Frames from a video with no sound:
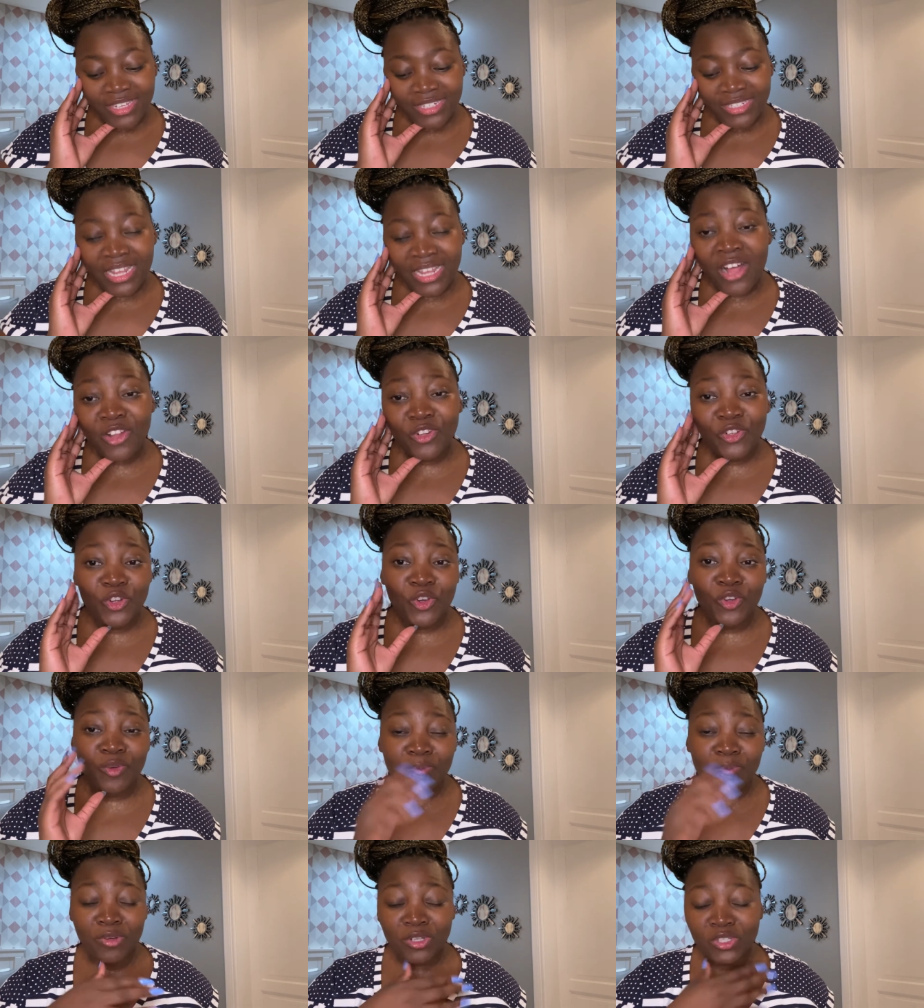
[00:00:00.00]
Dell
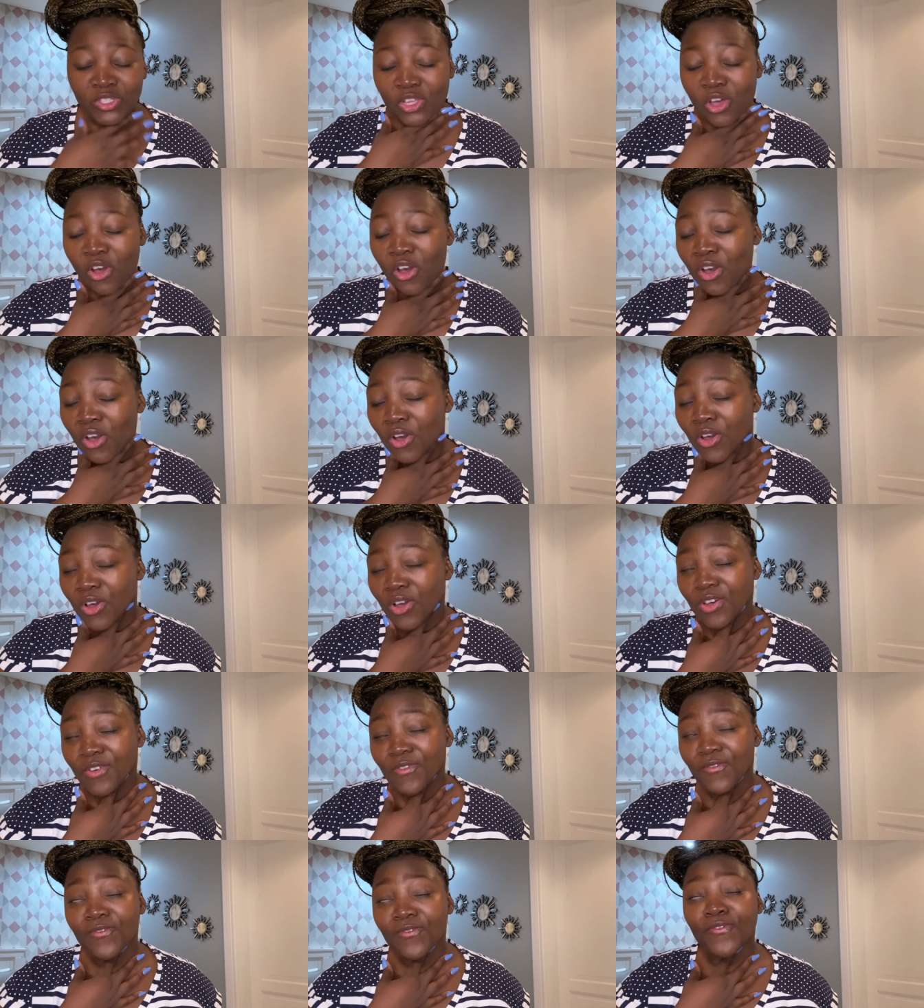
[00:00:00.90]
notebooks are
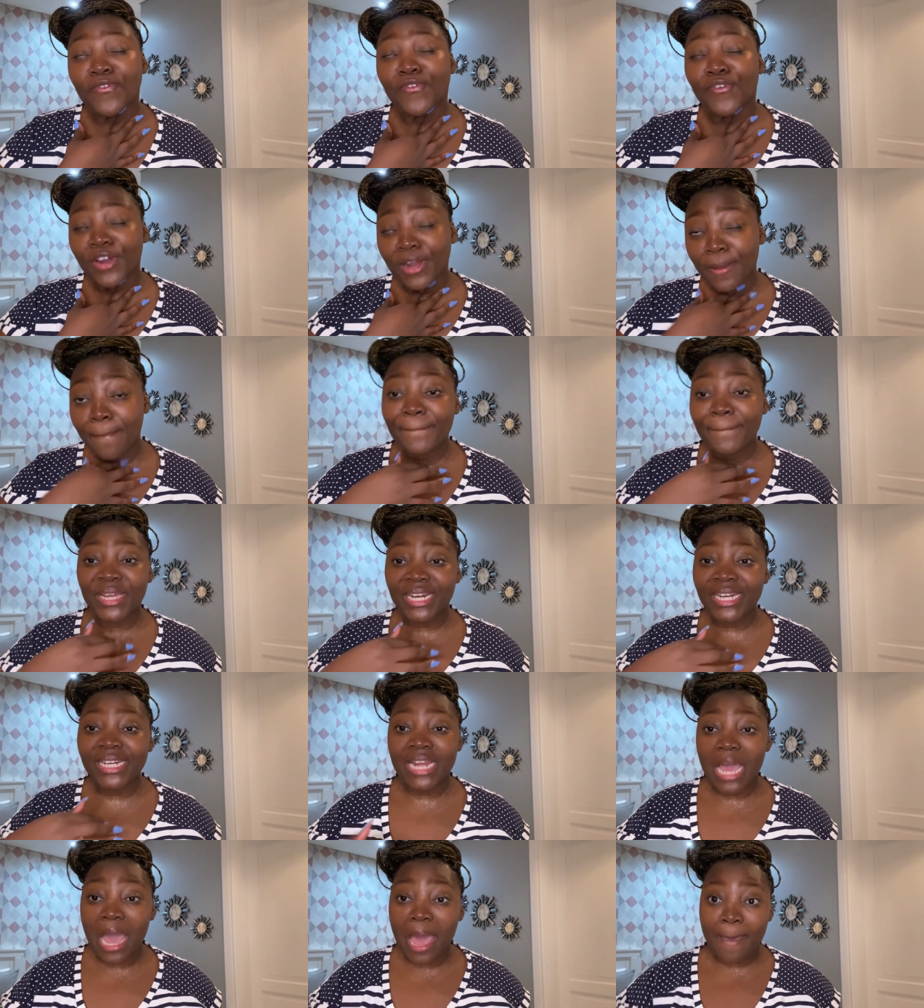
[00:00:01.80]

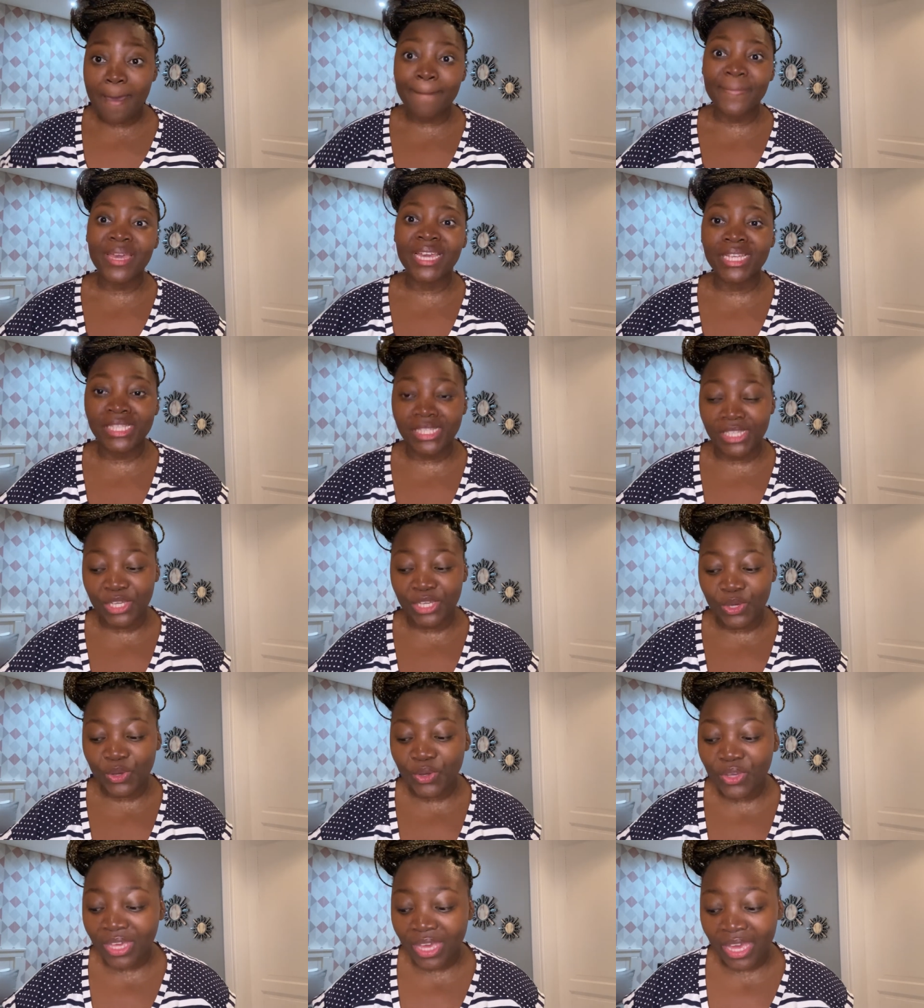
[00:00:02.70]
flipping amazing,
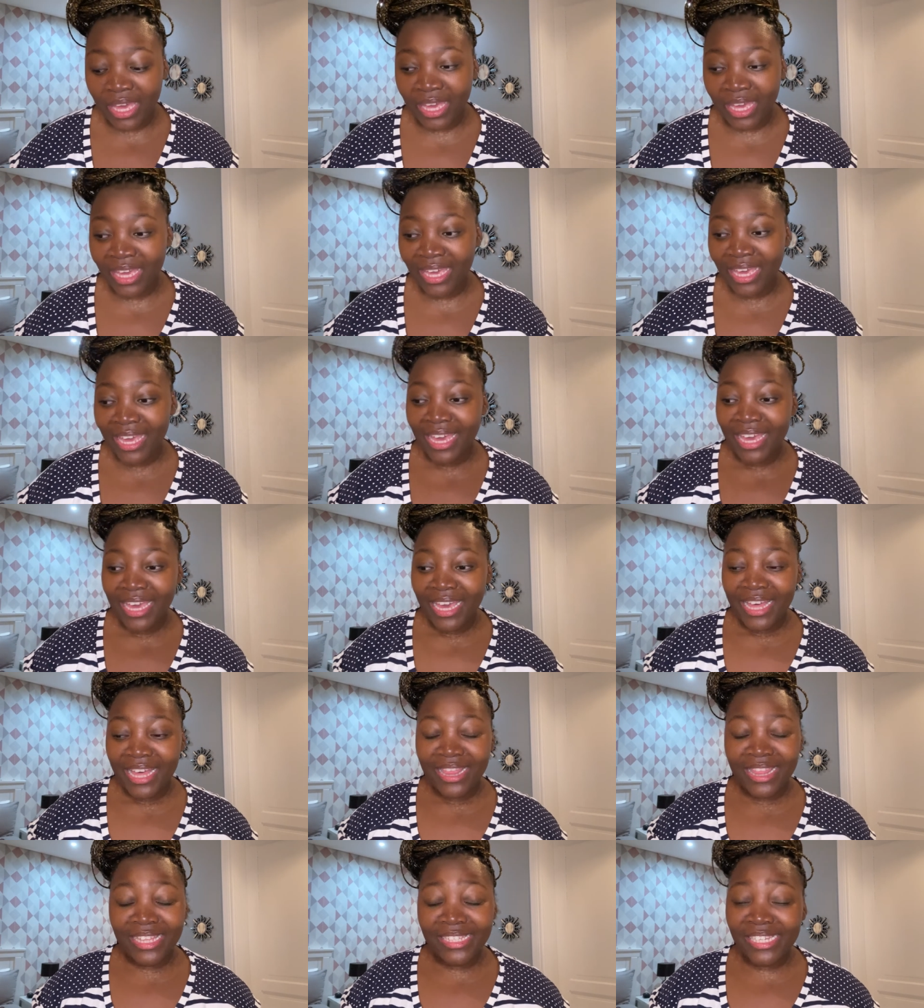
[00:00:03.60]
okay?
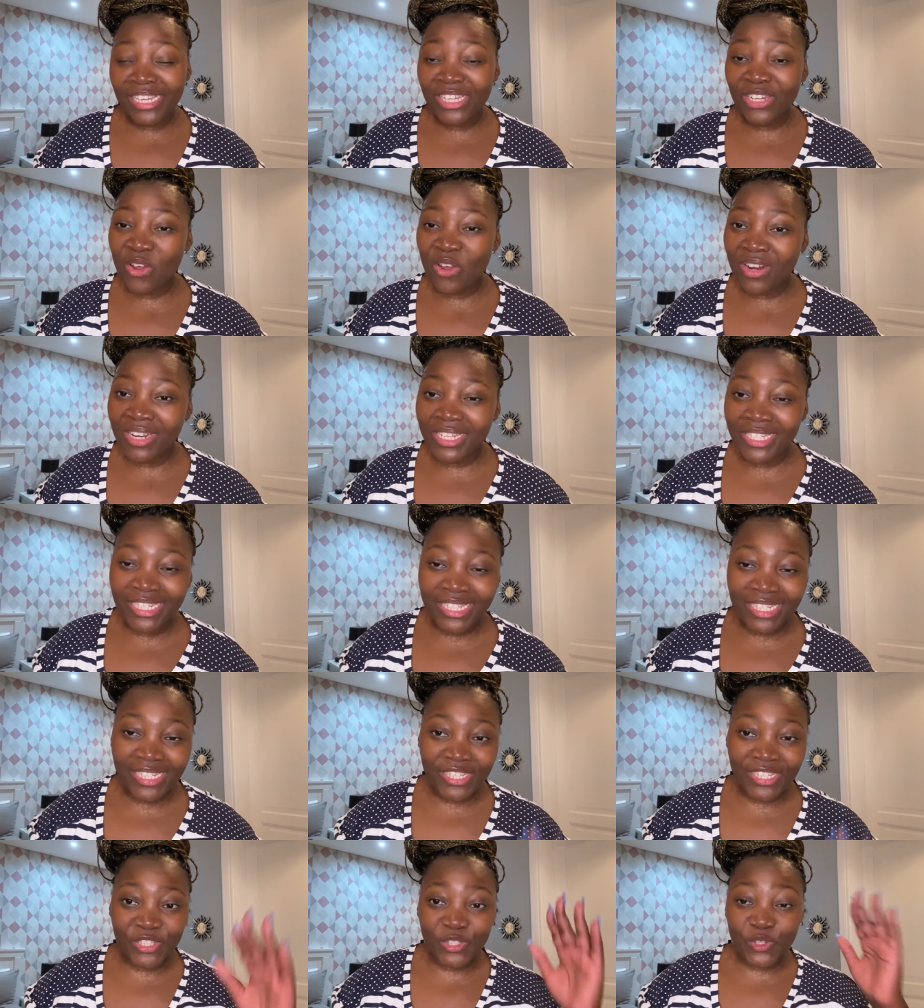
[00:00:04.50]
The technology
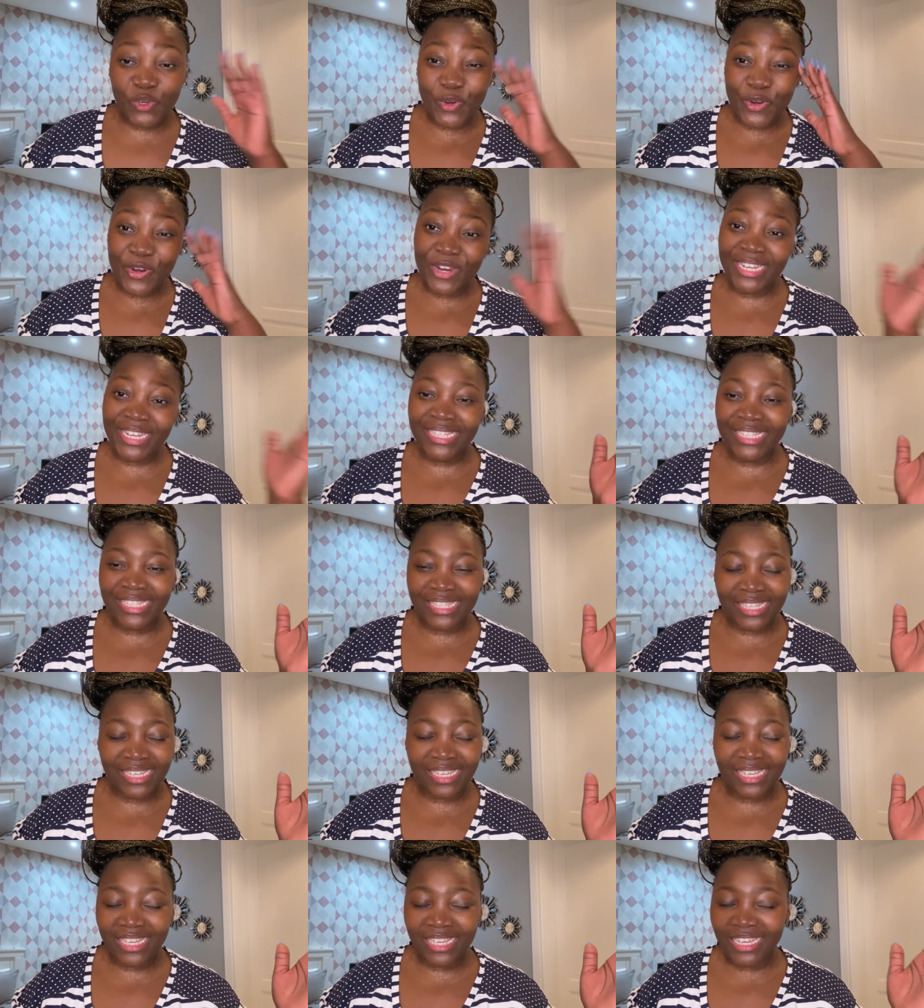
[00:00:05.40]
is just
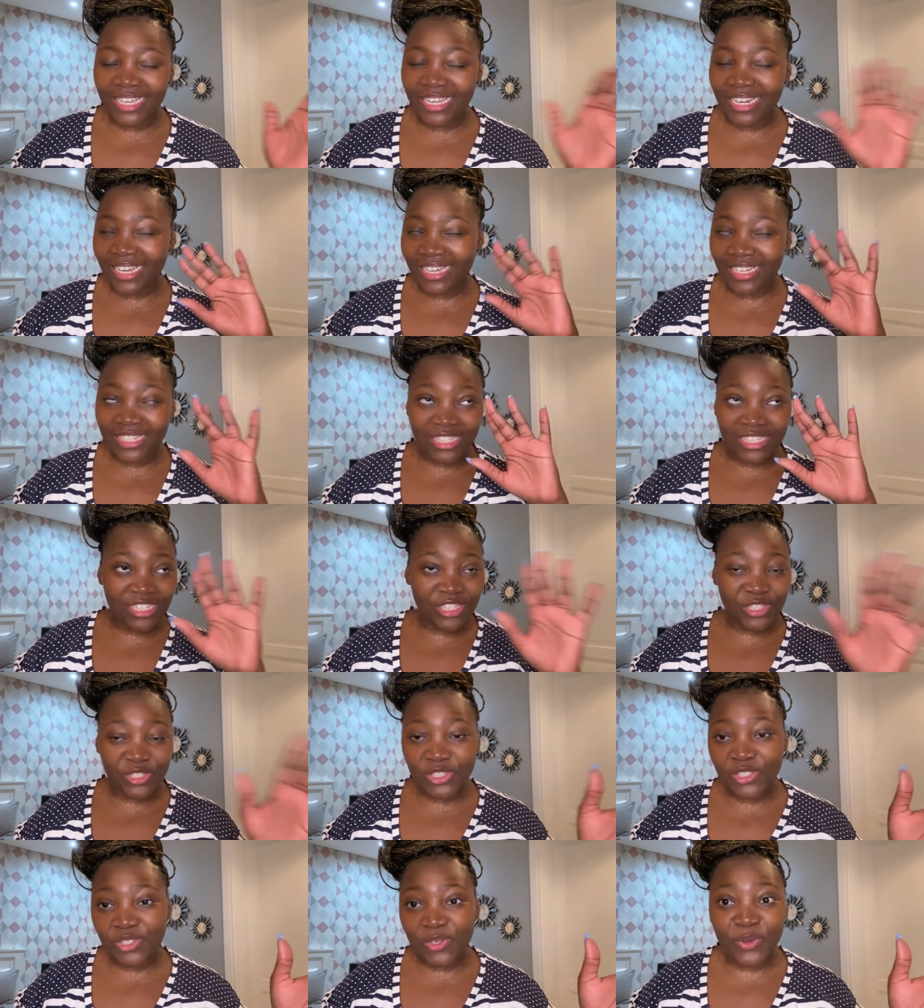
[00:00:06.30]
crazy. it's
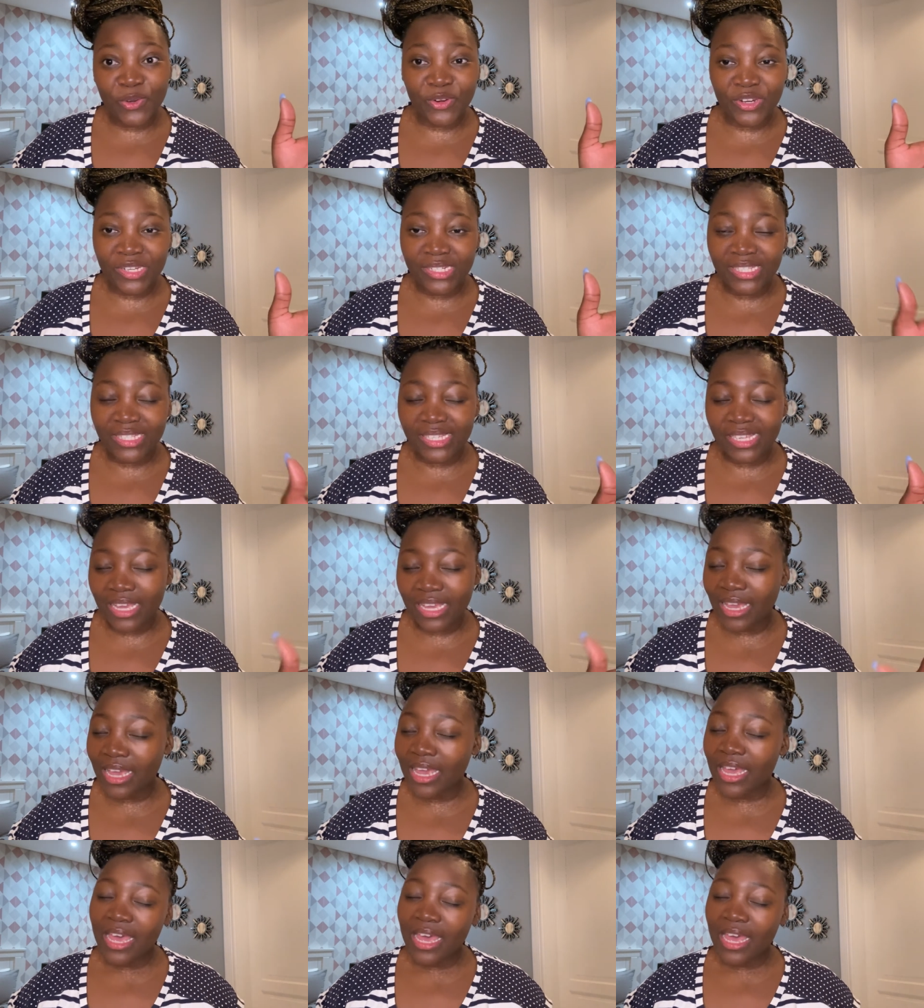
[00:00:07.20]
just so crazy.